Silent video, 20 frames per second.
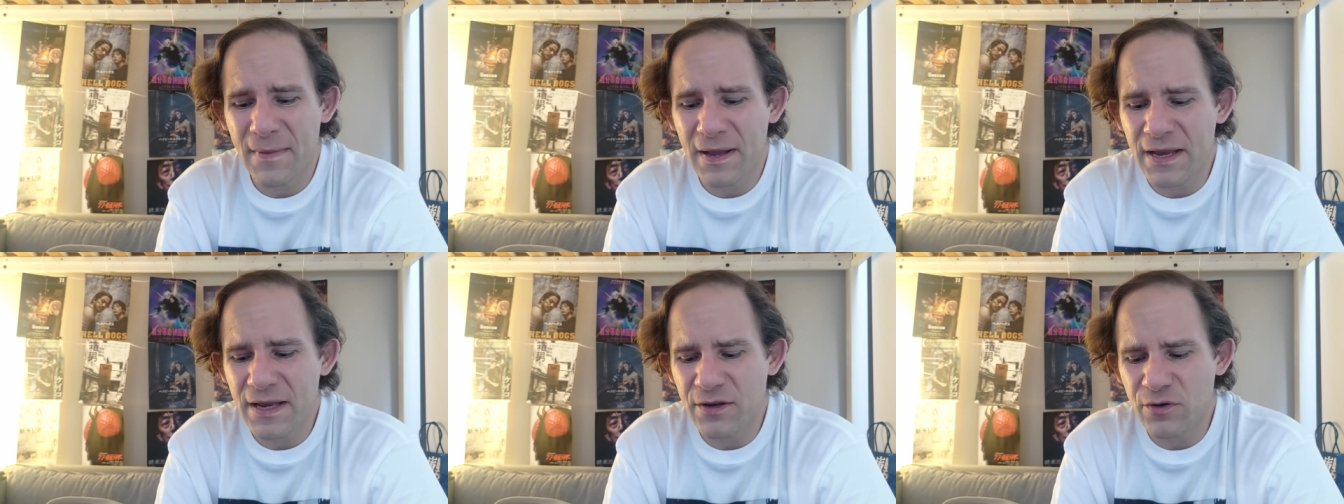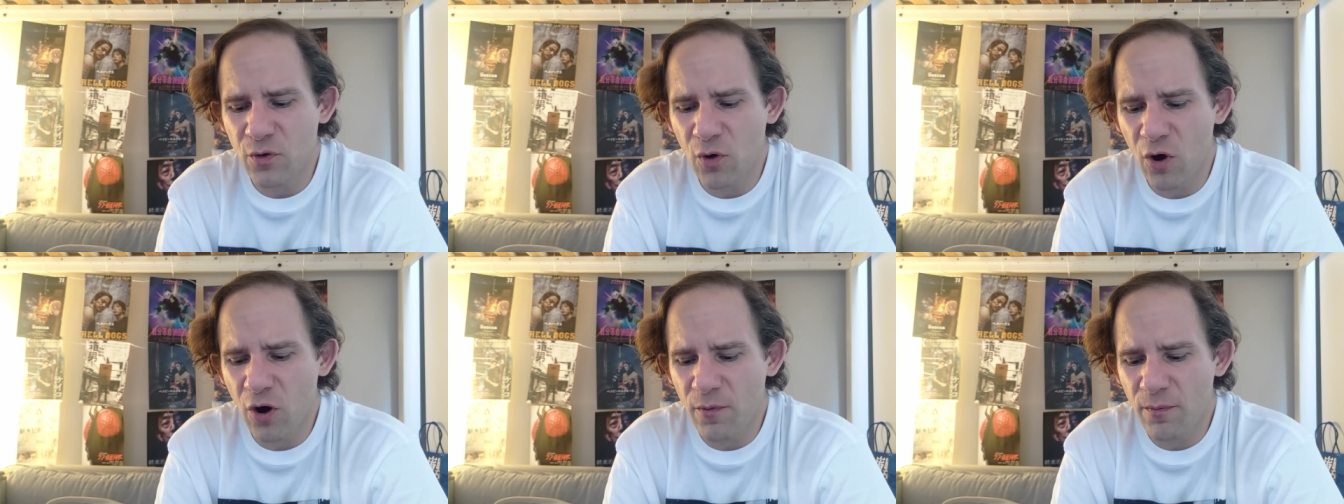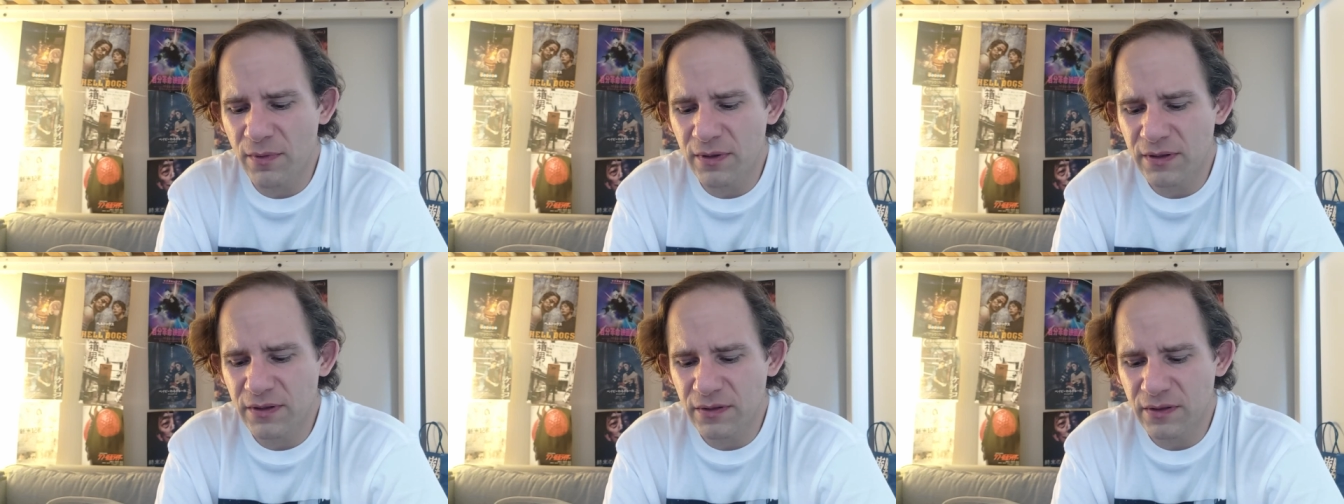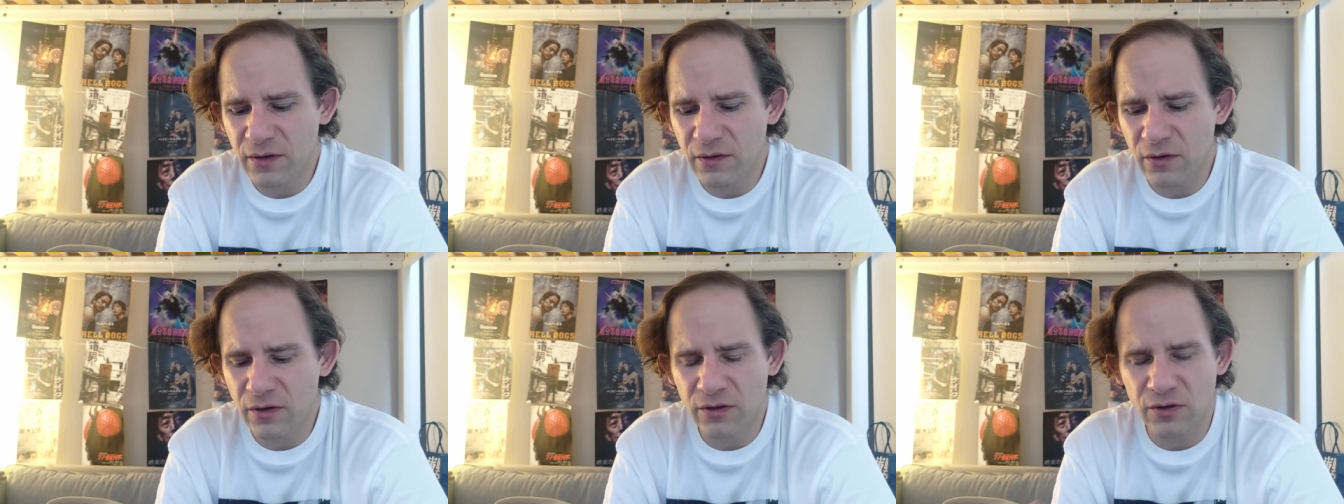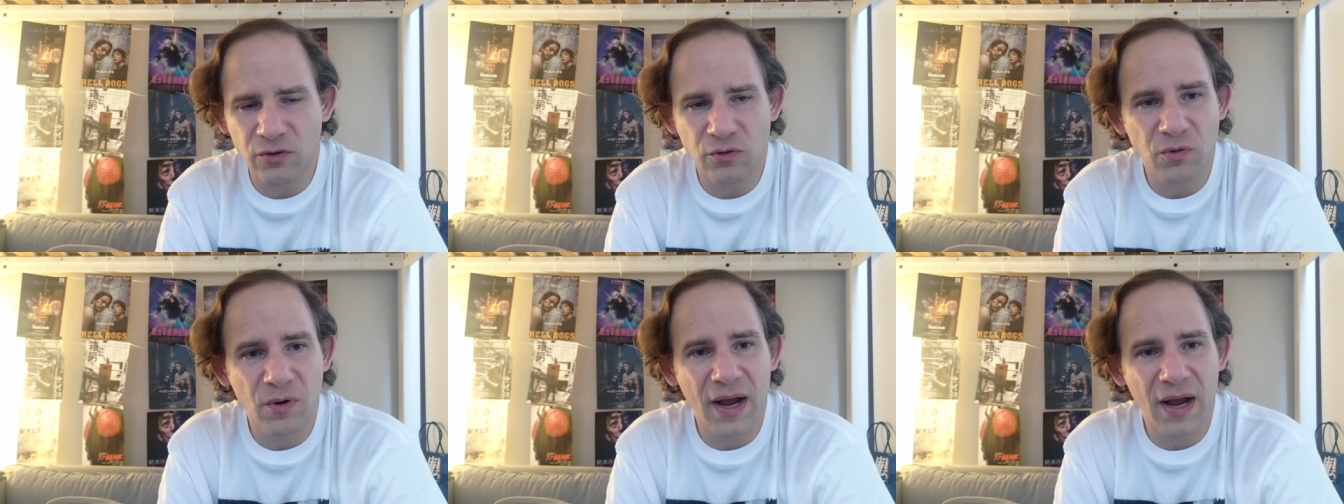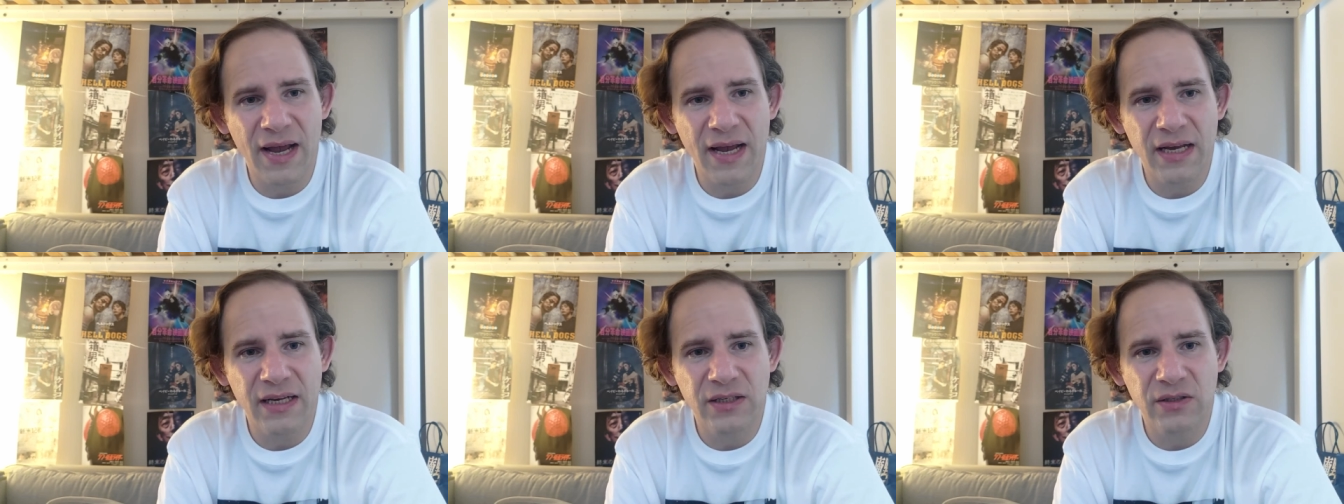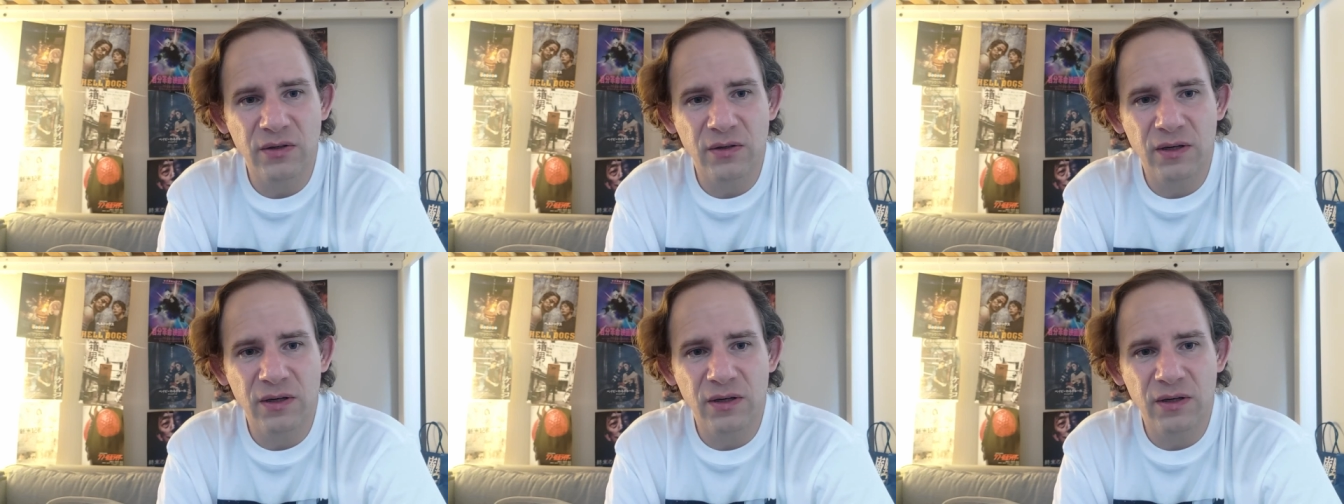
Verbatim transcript: enormous or great